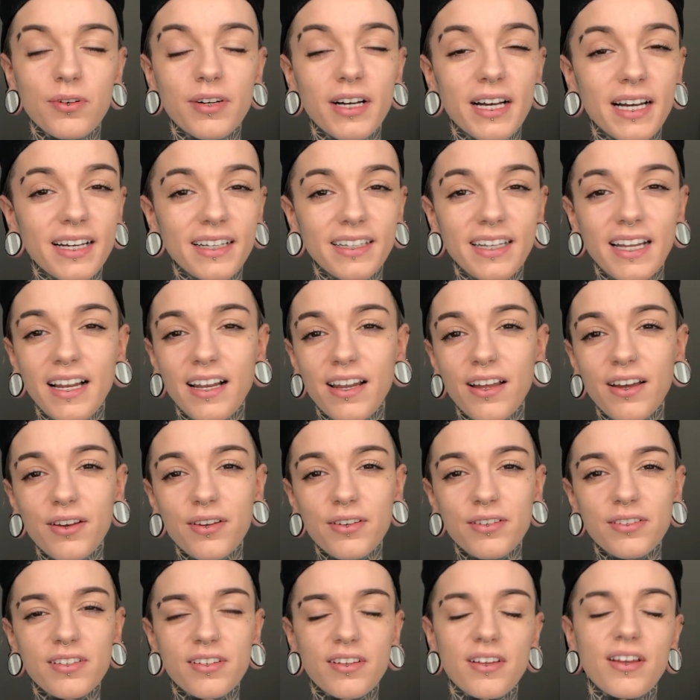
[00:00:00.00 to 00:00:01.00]
and hello
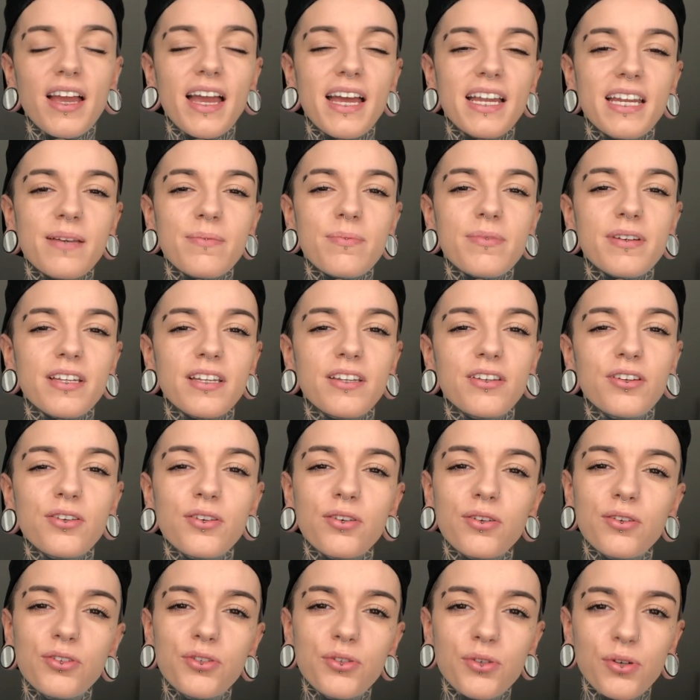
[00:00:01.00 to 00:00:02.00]
to anybody new
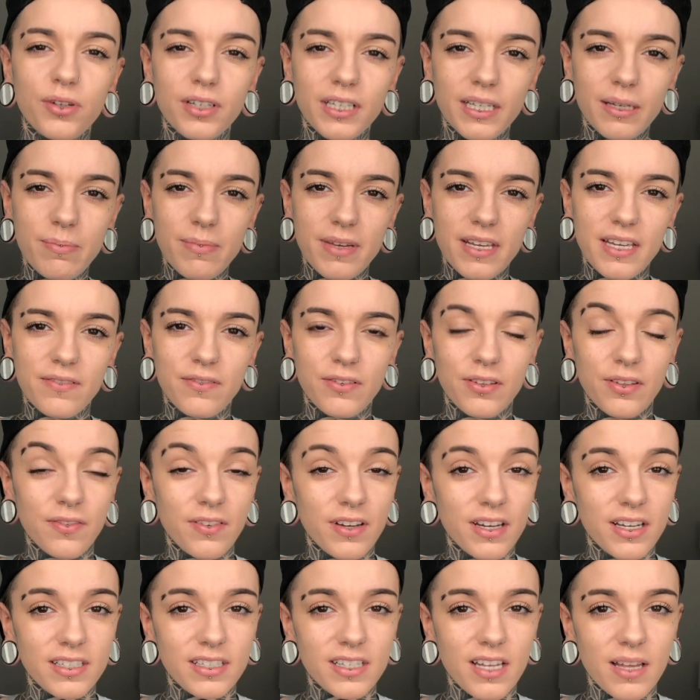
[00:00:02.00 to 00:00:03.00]
joining me for the
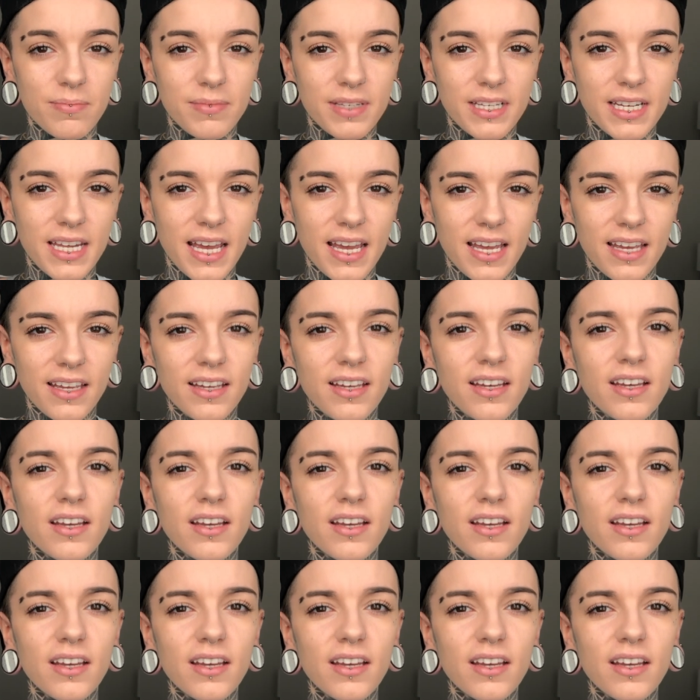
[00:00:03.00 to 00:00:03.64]
first time today.